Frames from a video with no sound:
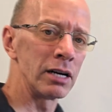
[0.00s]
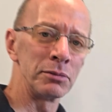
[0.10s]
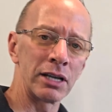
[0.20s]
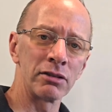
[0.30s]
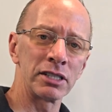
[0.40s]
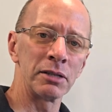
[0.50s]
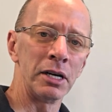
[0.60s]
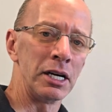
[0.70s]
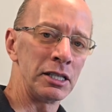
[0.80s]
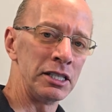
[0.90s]
comes out to the
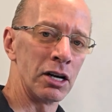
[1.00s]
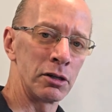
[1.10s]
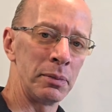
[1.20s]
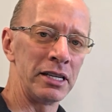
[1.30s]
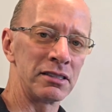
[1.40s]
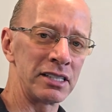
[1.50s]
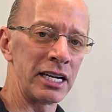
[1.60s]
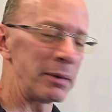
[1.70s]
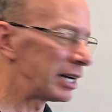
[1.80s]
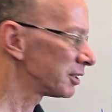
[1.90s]
you know to be the
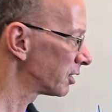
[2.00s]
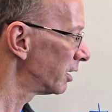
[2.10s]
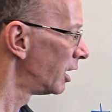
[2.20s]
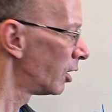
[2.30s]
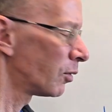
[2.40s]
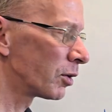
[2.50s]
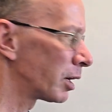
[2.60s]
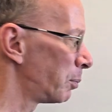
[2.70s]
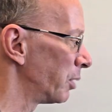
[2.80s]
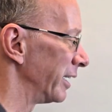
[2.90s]
same answer. We're
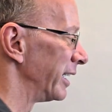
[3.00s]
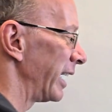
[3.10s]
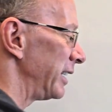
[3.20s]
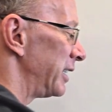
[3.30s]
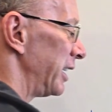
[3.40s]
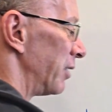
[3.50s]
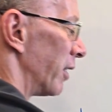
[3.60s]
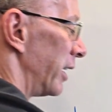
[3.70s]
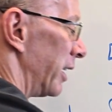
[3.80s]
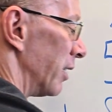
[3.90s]
going to put 19
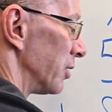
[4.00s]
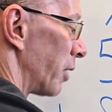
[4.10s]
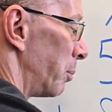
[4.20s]
right here. So